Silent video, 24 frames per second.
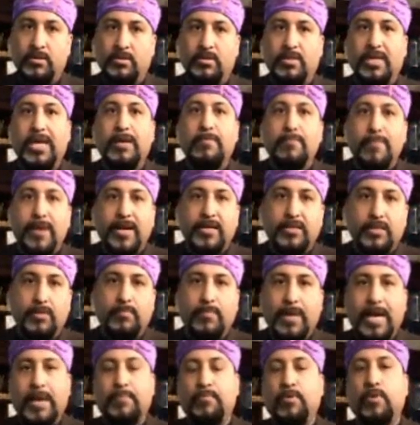they made the
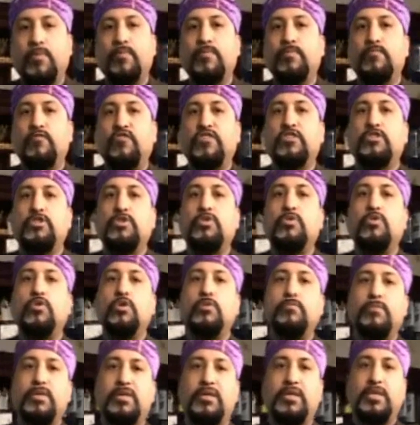map of what you
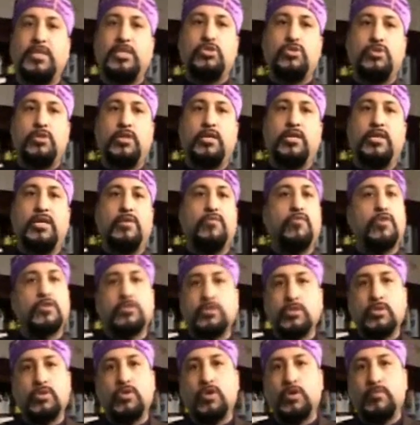call Middle East today. It
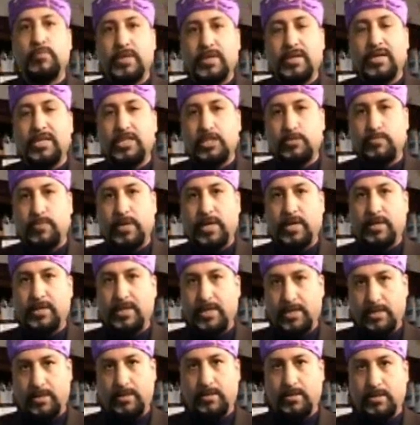wasn't called Middle East back
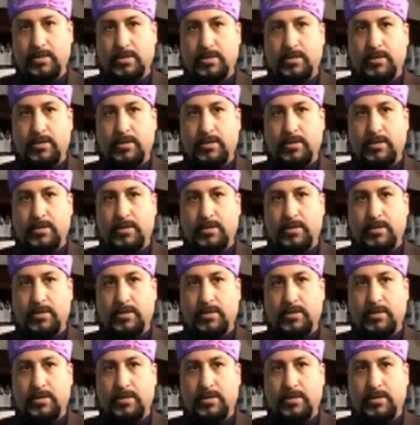then.